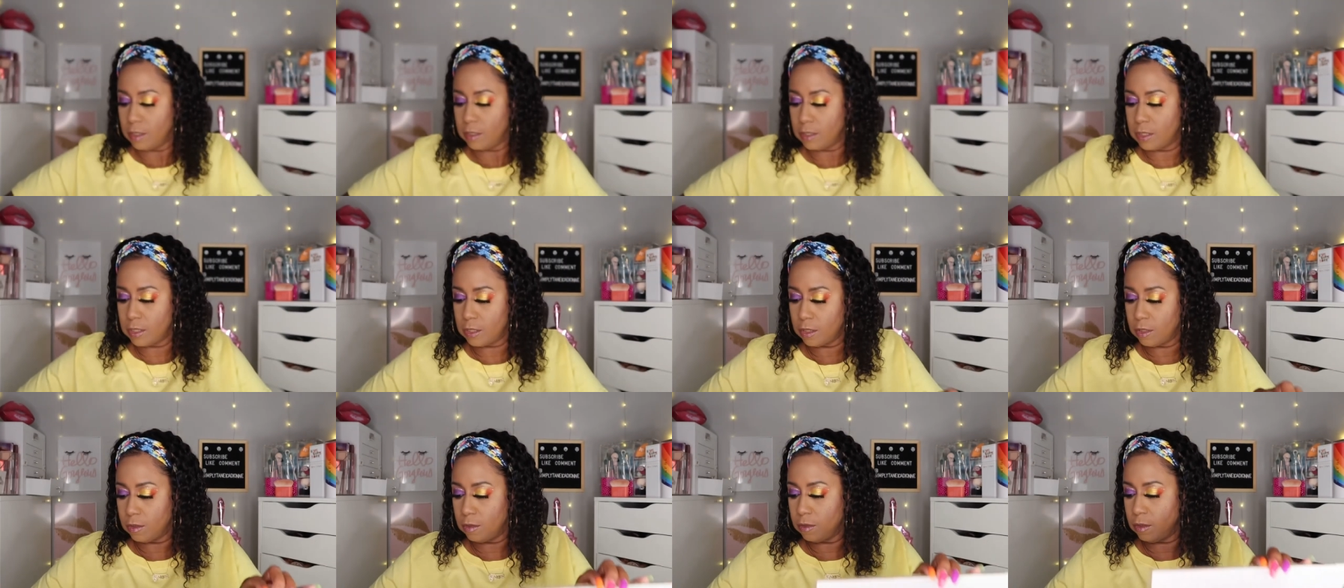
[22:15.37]

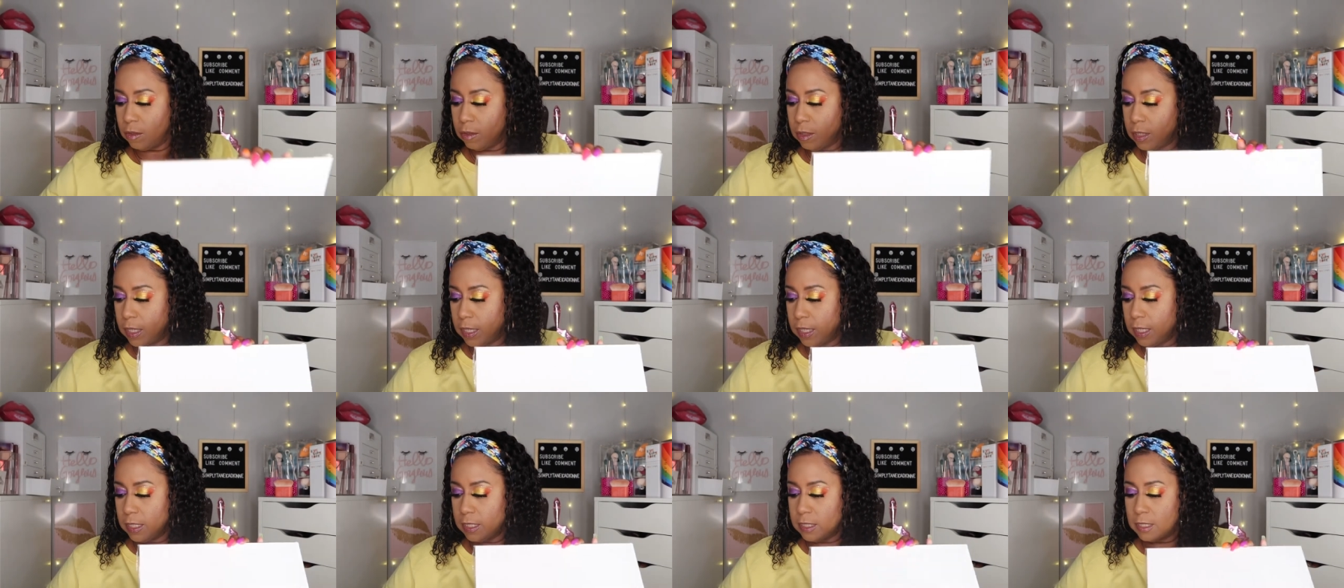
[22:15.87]
So,
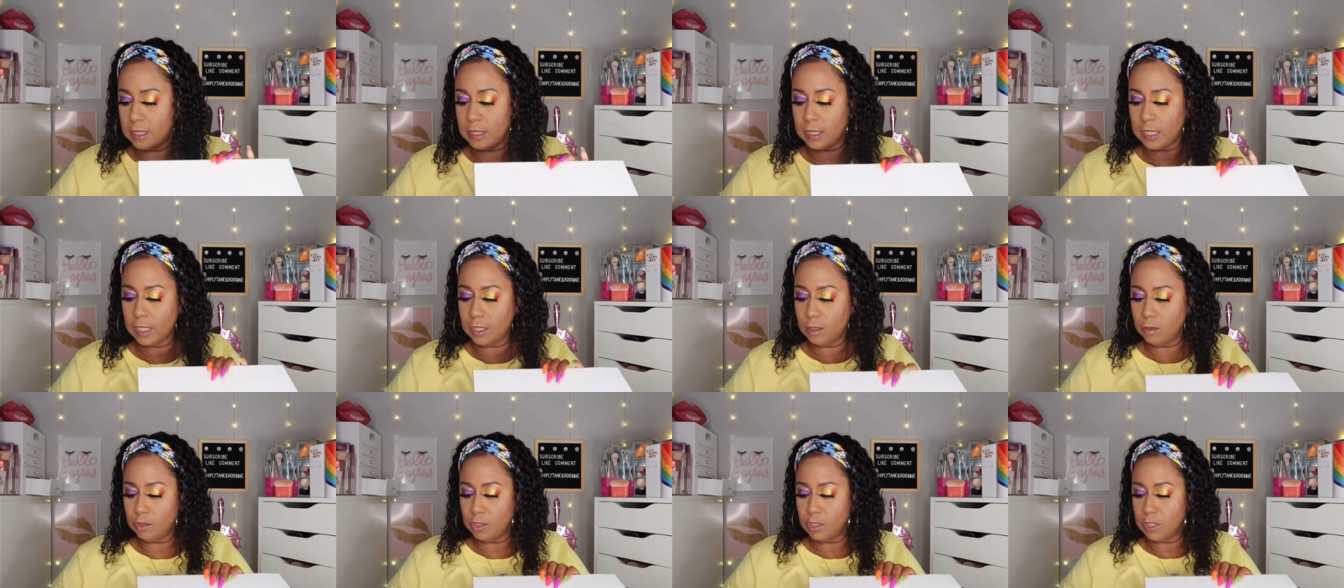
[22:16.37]
okay.
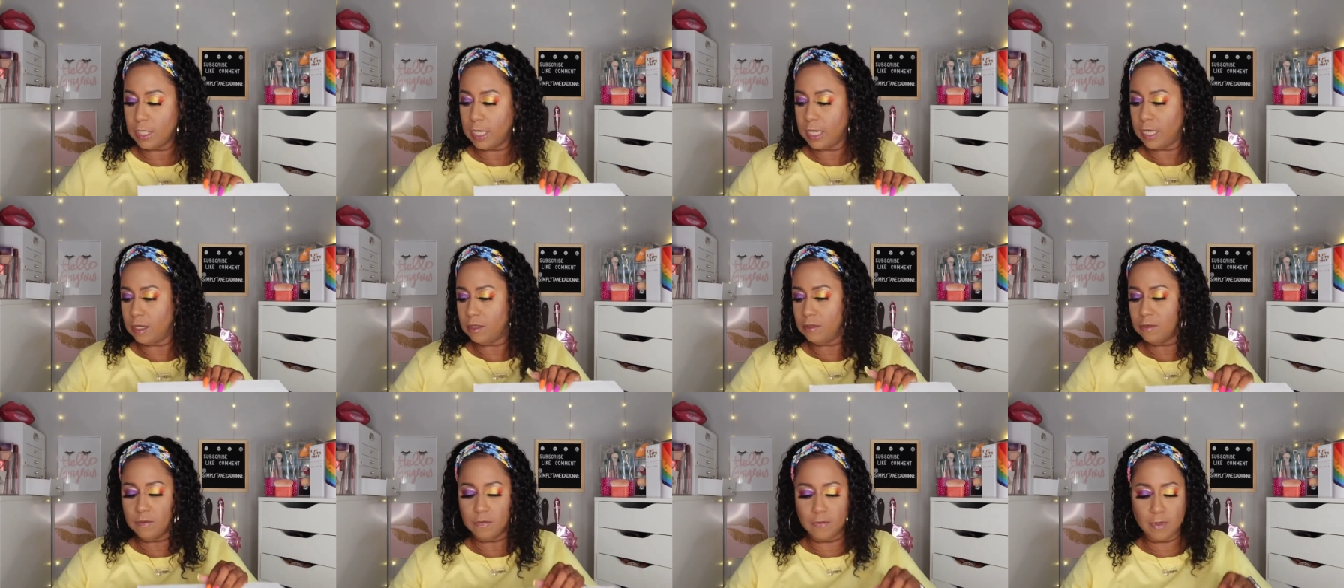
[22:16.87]
Single
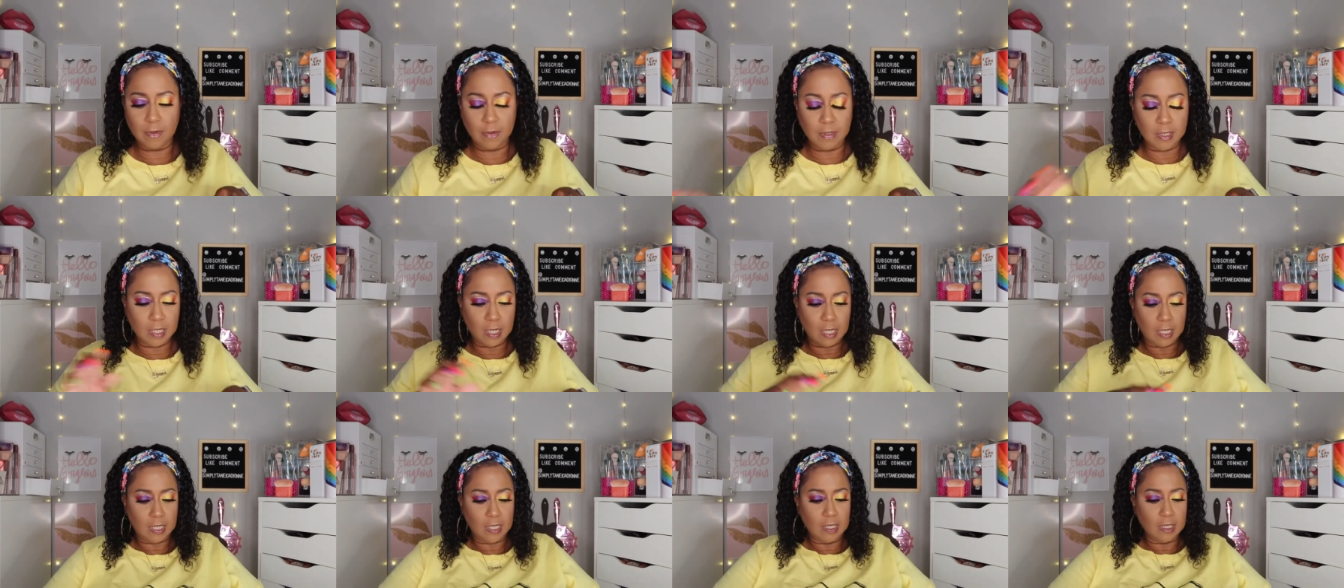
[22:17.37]
shadows. Very
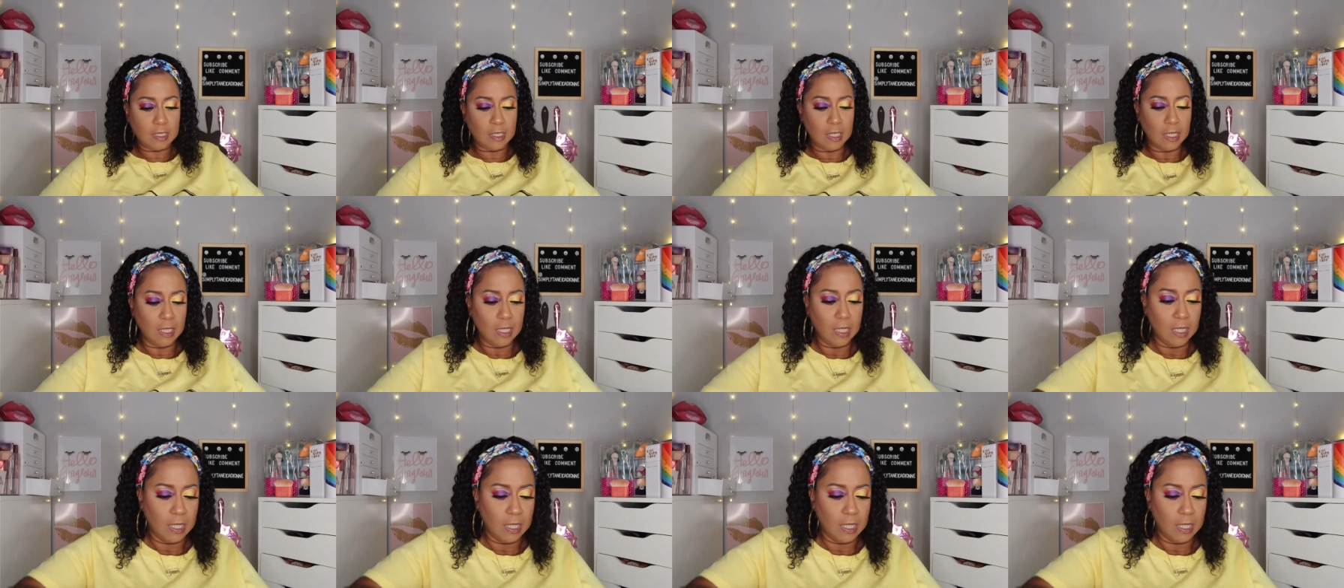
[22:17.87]
nice.